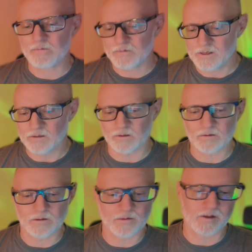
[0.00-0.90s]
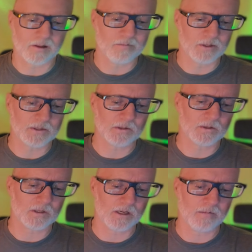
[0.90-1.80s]
feel that the
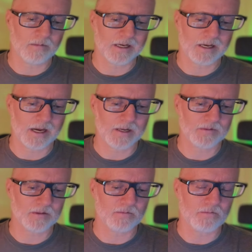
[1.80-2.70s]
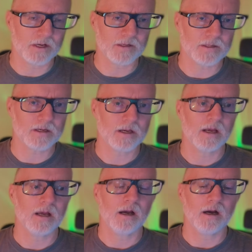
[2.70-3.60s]
muscles in my calves and feet
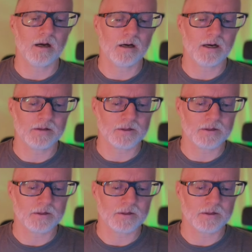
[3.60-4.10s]
uh, and the